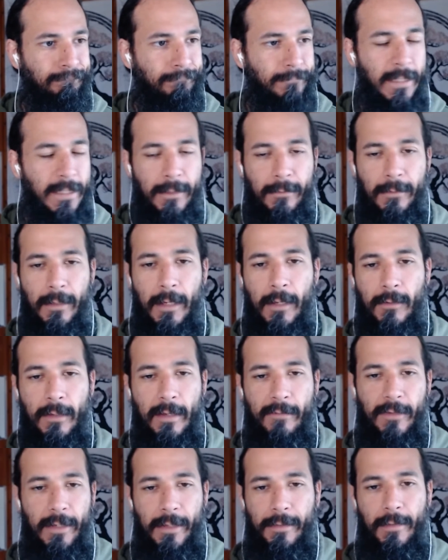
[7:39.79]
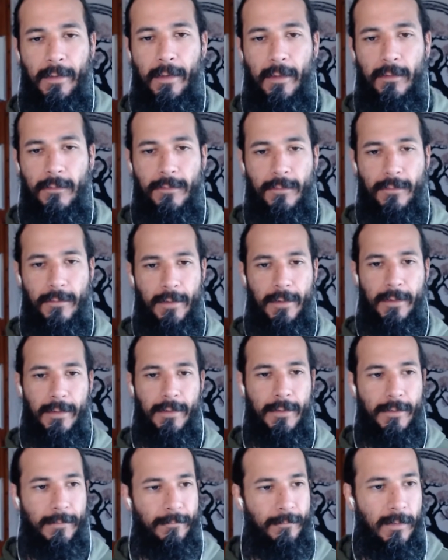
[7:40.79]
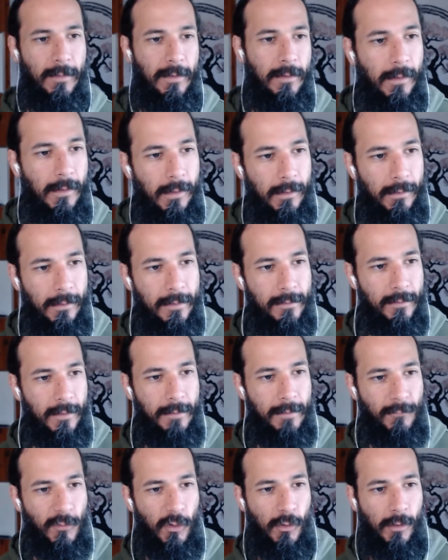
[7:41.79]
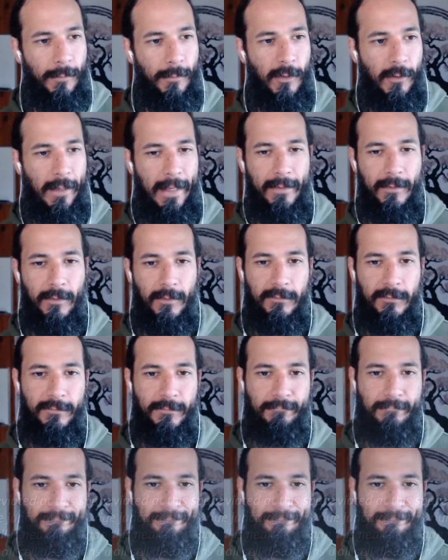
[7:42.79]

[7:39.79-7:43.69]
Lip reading: yeah, I don't have anything else to say here. Let's keep talking about Gandalf.